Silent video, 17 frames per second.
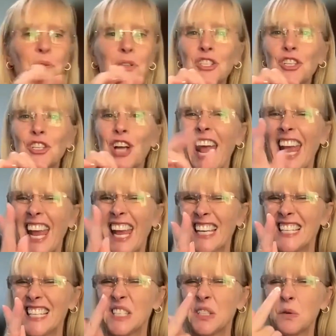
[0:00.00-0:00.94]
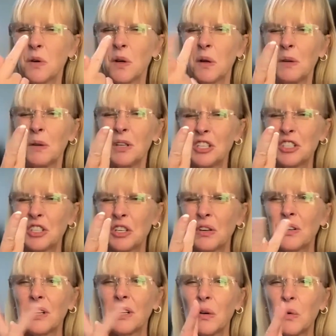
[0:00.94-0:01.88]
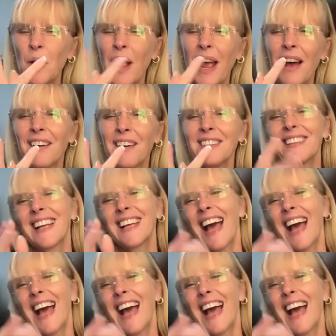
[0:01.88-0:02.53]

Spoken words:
what your hand is doing when you turn it around,